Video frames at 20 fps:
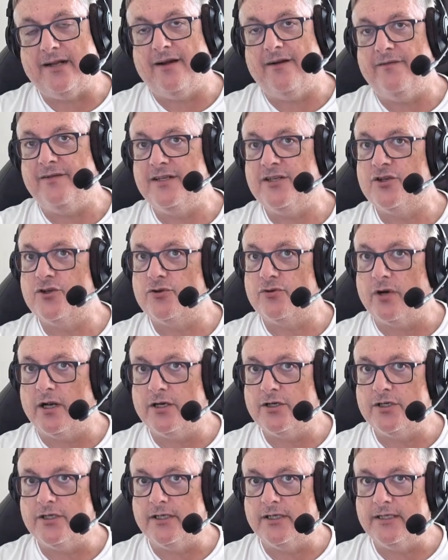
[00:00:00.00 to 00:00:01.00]
of
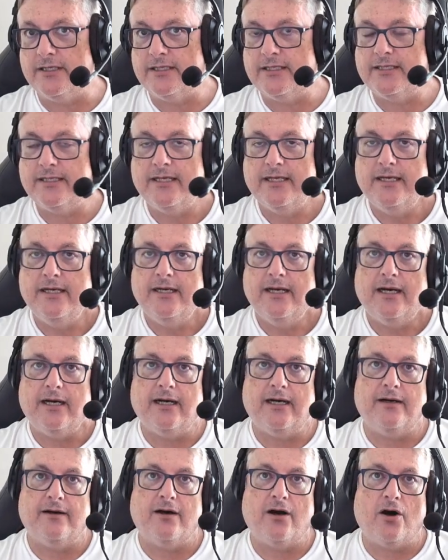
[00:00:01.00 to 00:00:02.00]
instructions
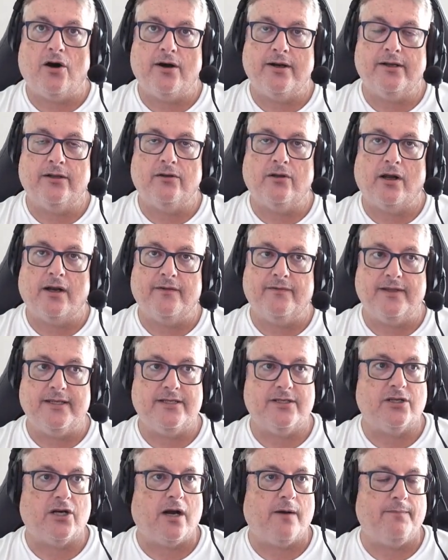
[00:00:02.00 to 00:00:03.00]
uh, on a lot of these
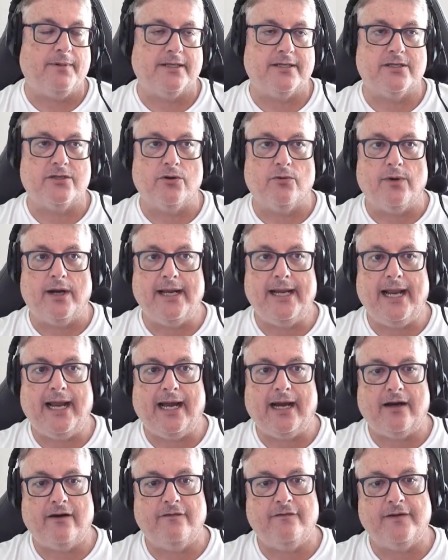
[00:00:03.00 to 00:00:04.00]
topics. So I
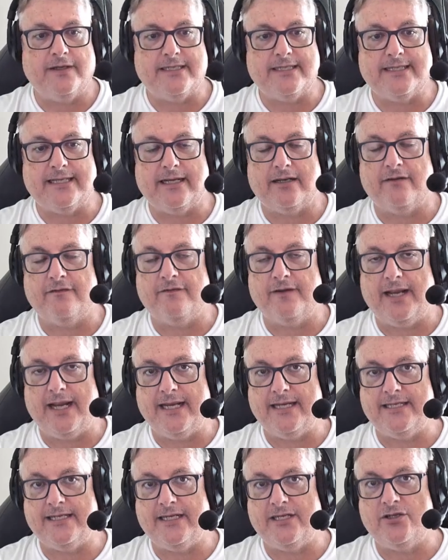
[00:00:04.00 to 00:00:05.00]
have a set of
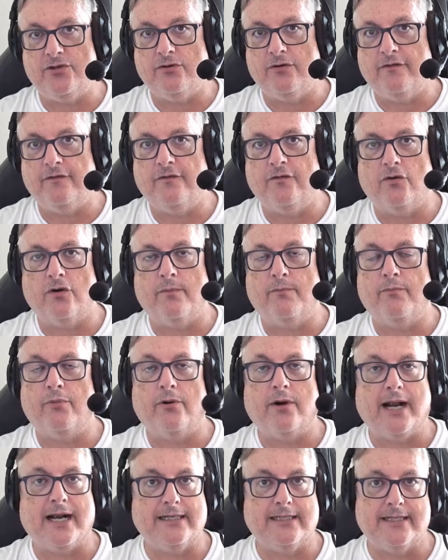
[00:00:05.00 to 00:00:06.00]
AZ204
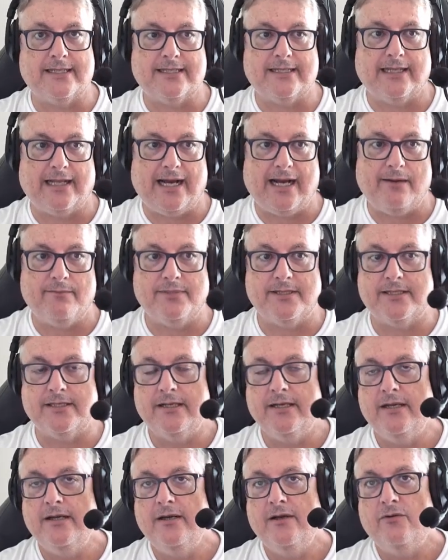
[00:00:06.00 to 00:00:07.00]
practice labs.
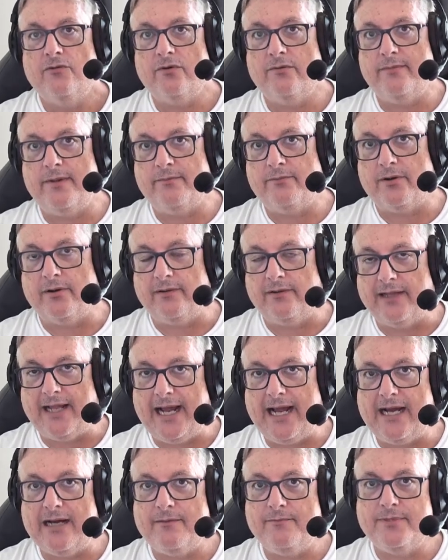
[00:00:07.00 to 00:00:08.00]
Remember,
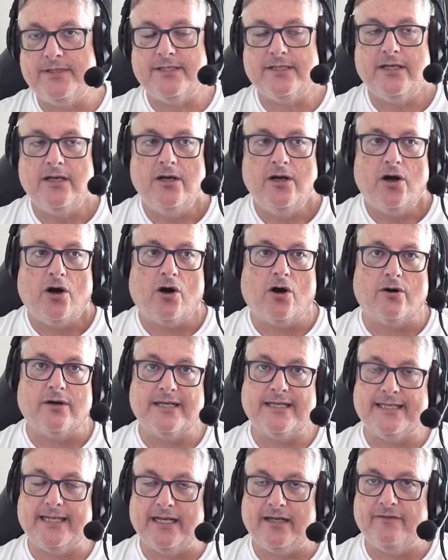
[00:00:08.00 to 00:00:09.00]
labs are a
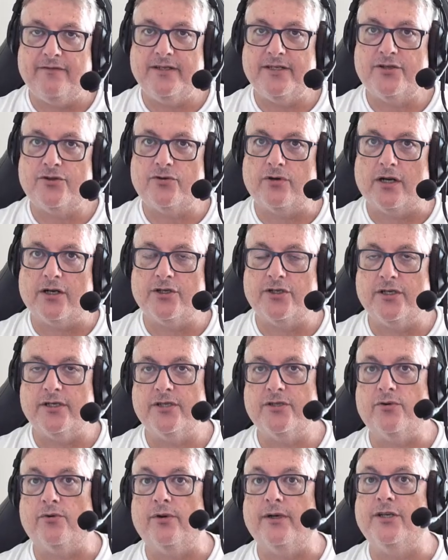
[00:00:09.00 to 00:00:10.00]
set of
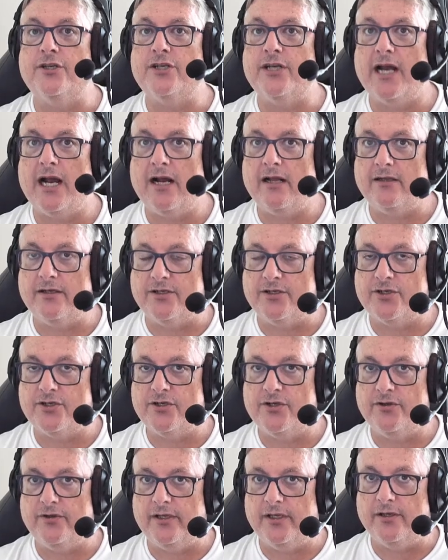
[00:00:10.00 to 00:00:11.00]
instructions or a challenge
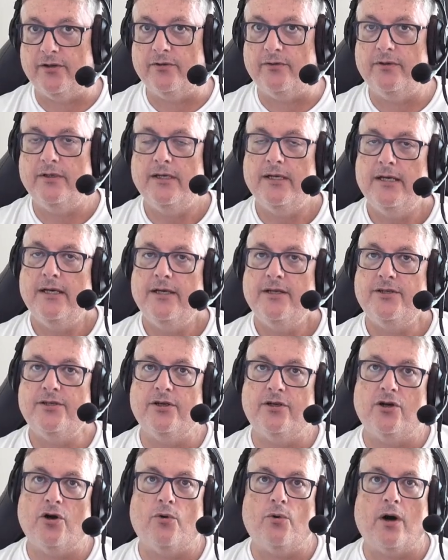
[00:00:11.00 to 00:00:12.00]
to you to
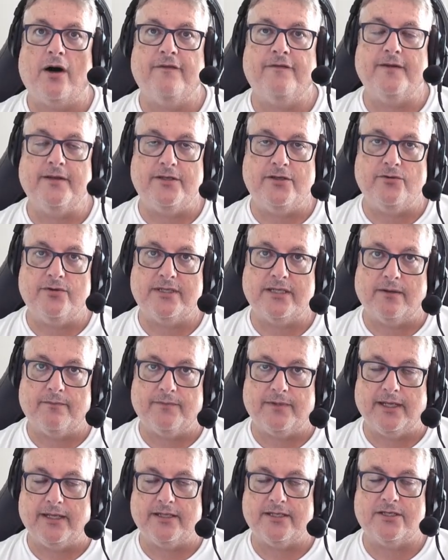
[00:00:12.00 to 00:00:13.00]
go off and do
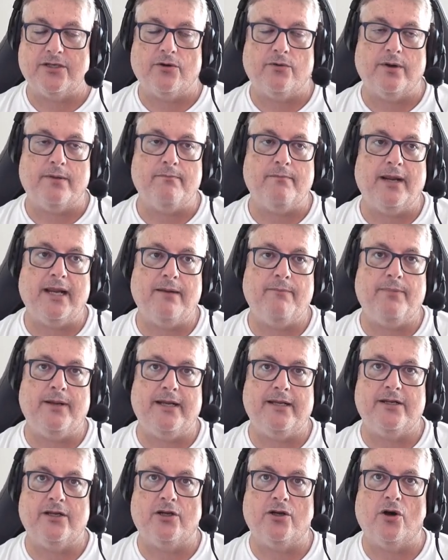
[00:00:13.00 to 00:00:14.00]
something. So it may be
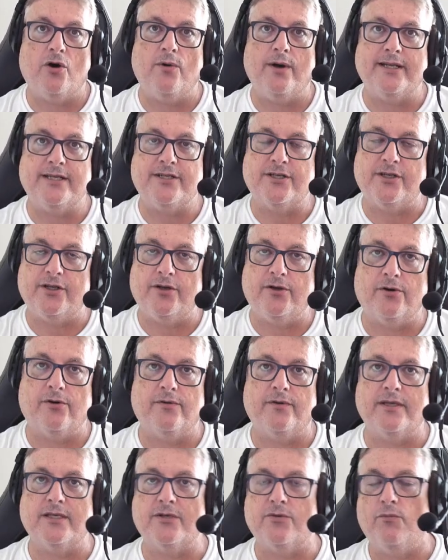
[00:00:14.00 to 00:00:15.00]
to go and secure
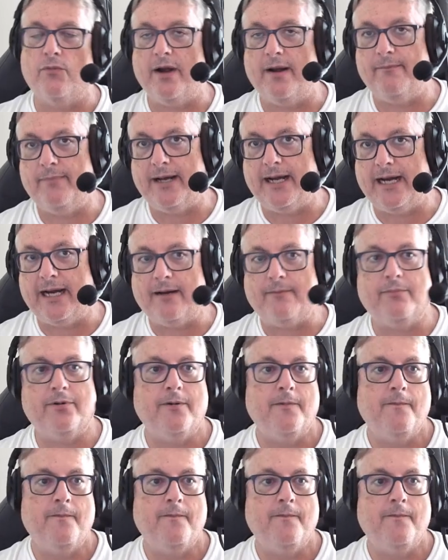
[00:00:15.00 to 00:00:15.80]
this web app.